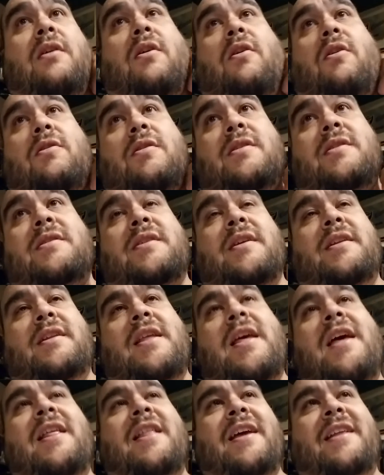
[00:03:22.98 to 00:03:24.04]
All of a sudden,
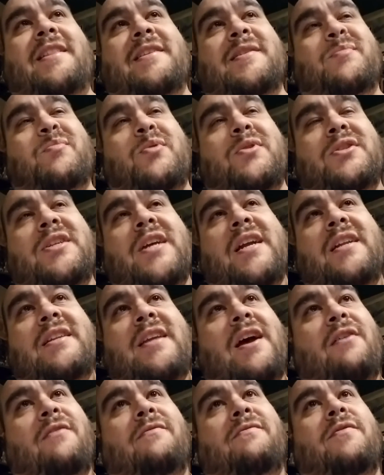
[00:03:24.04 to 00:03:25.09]
like this
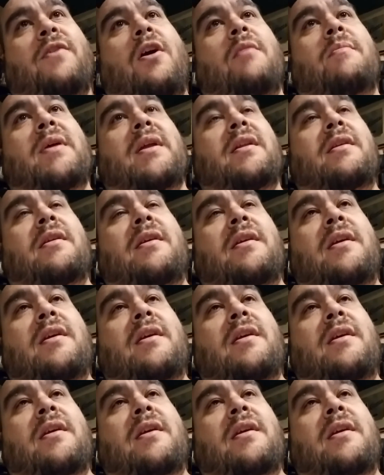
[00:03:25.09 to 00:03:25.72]
projectile vomit.